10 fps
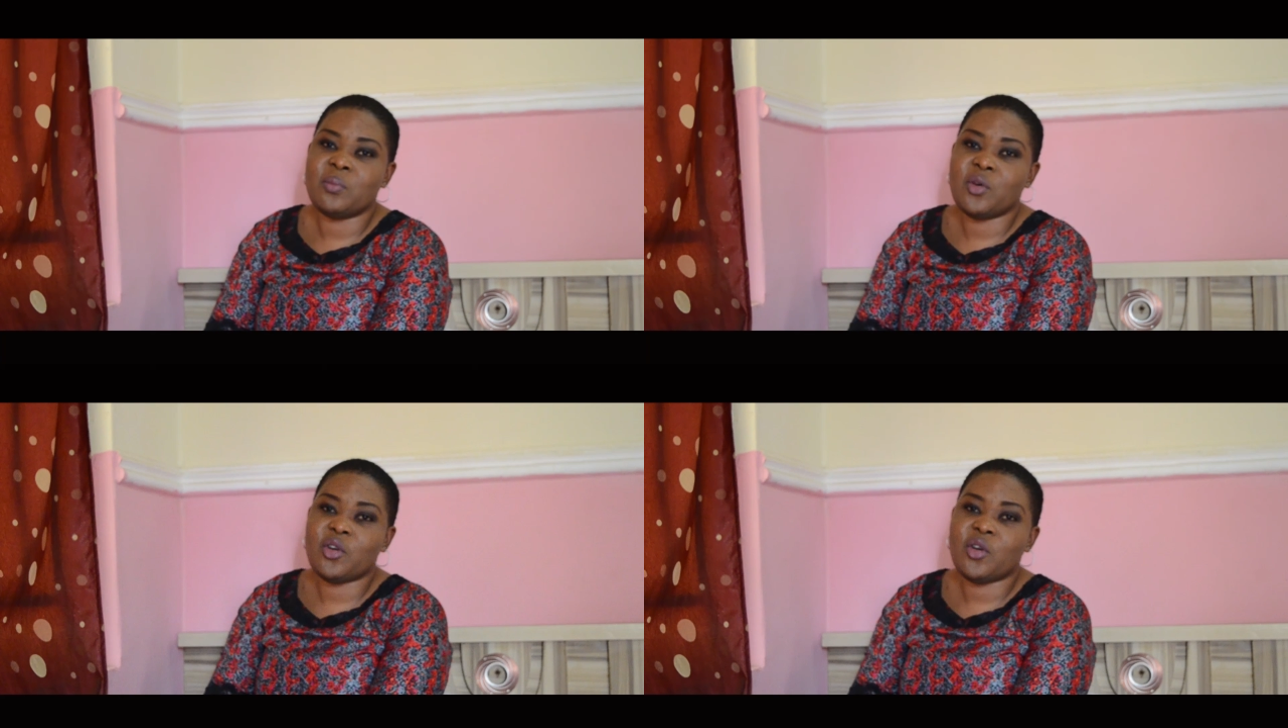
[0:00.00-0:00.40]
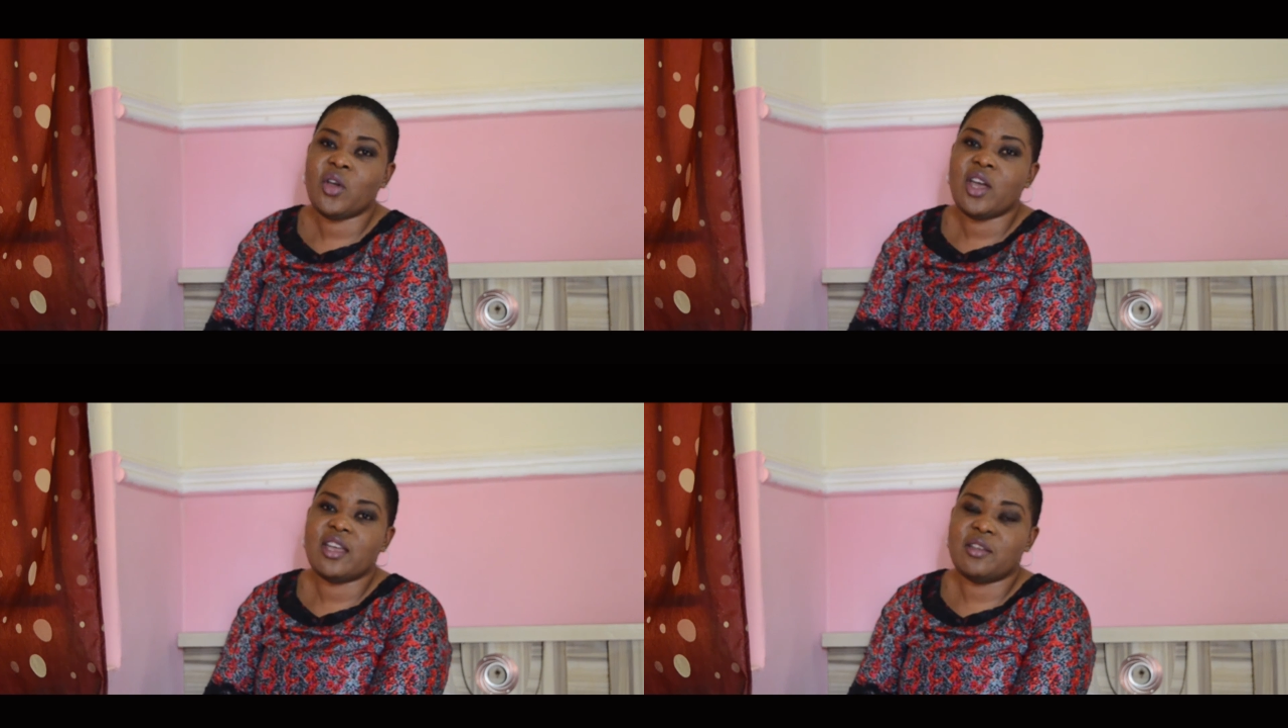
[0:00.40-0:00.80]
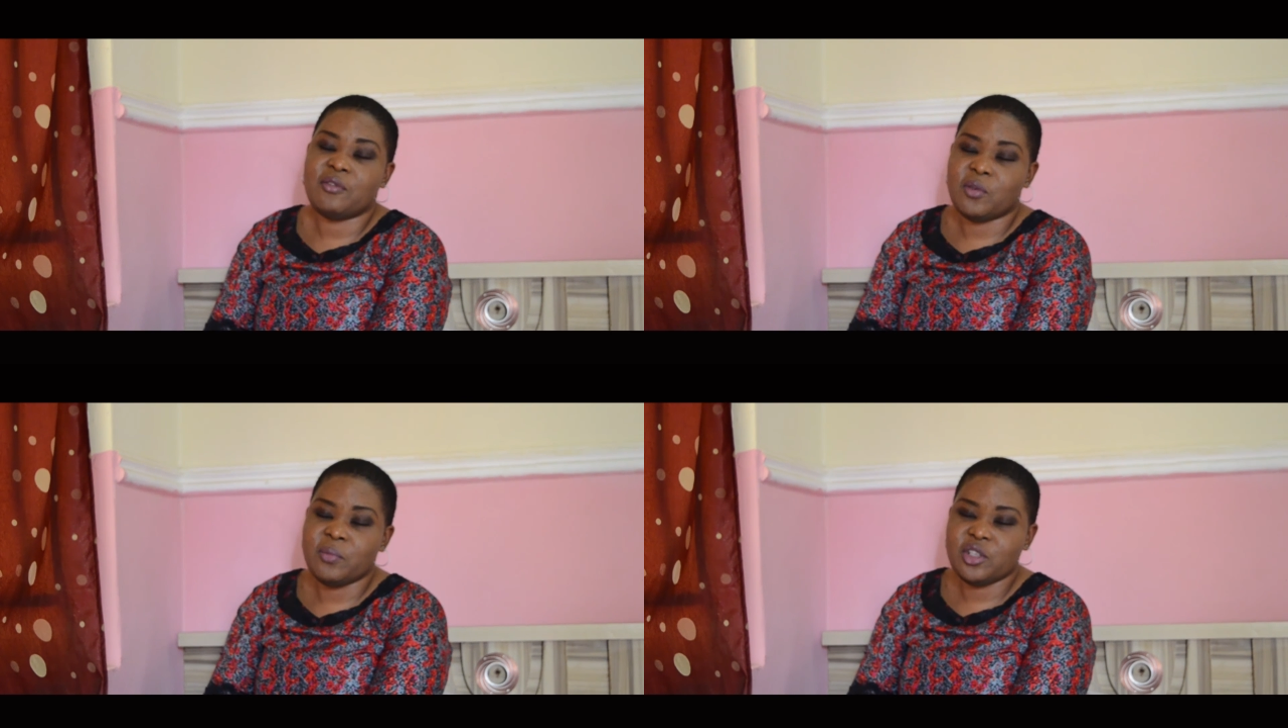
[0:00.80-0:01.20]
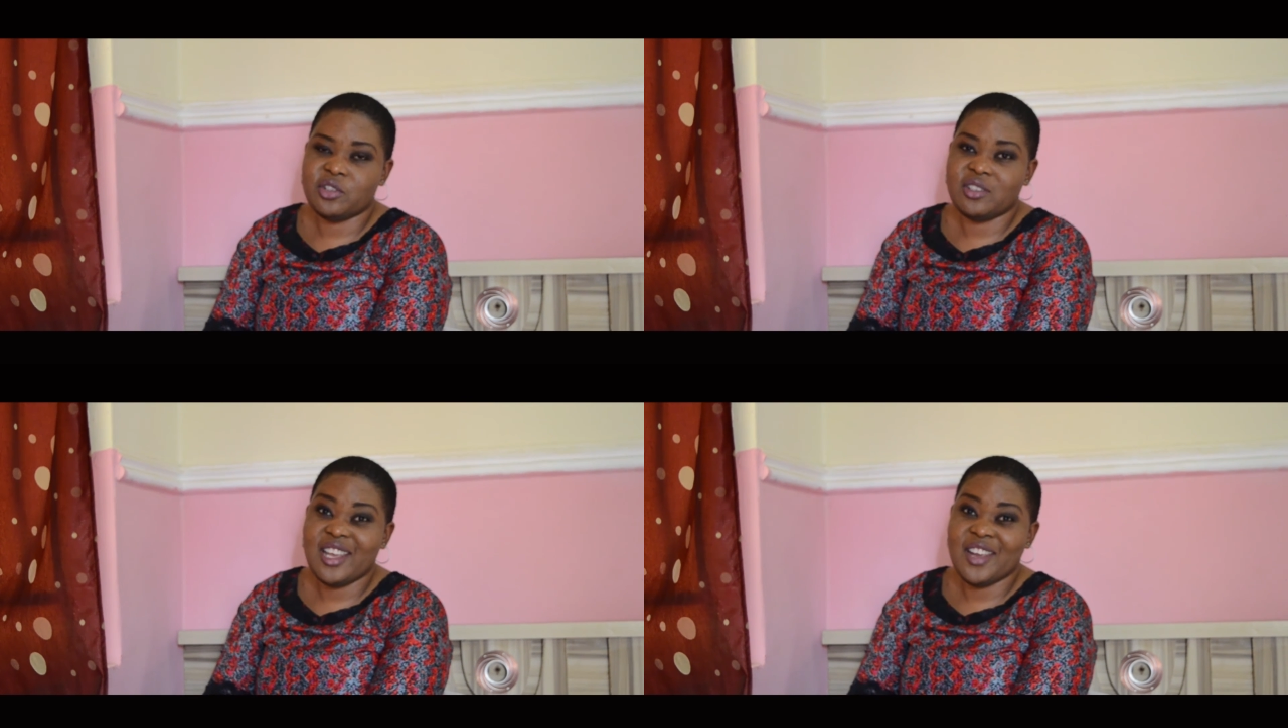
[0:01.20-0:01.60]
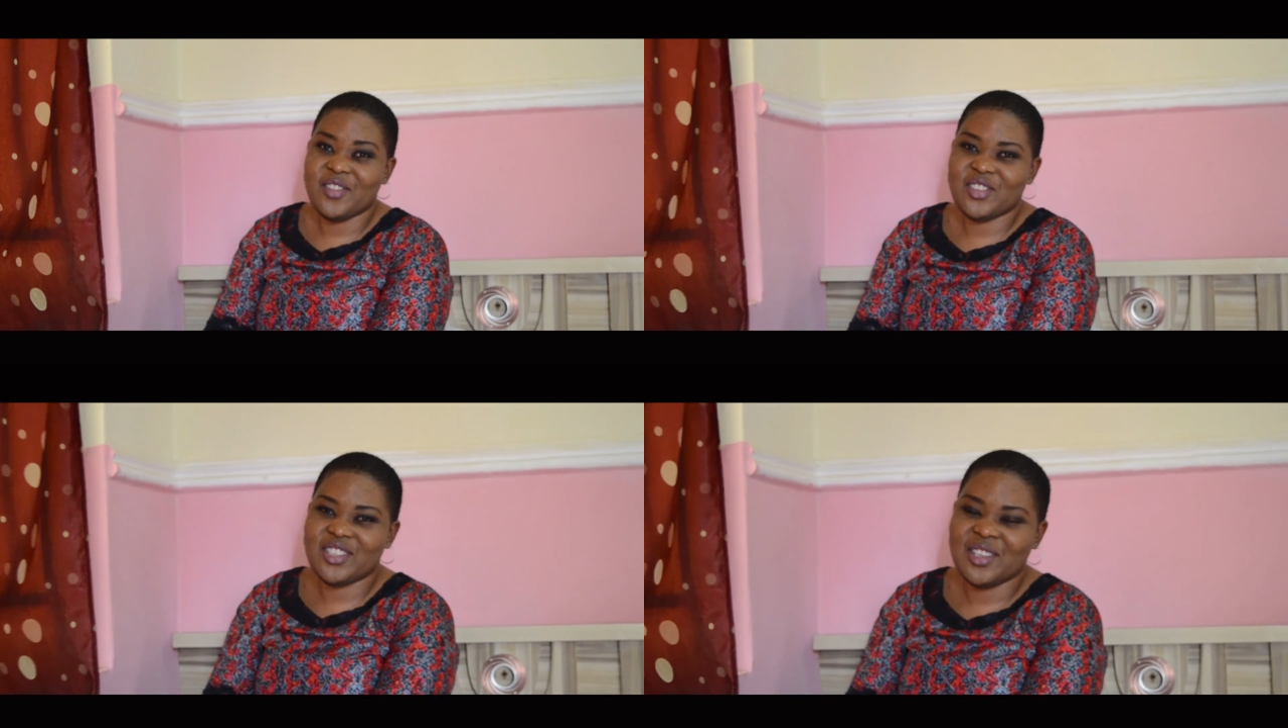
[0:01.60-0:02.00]
more information
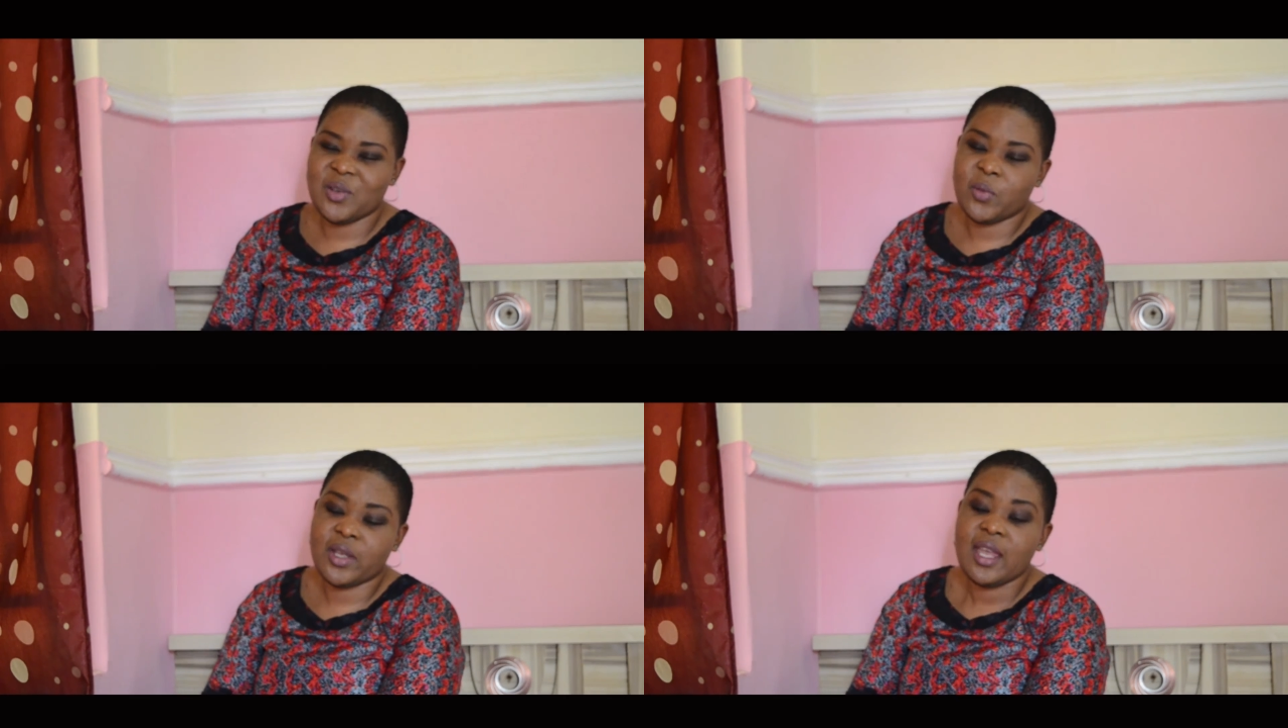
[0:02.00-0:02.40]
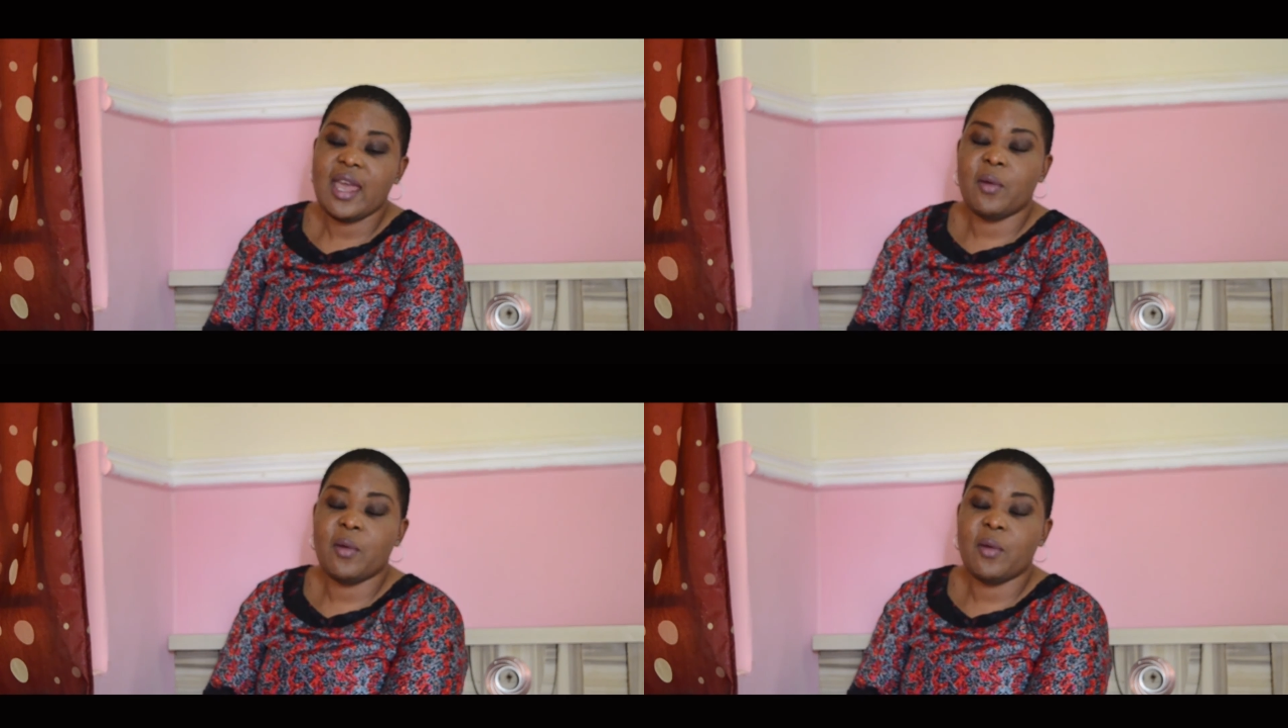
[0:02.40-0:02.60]
every single week.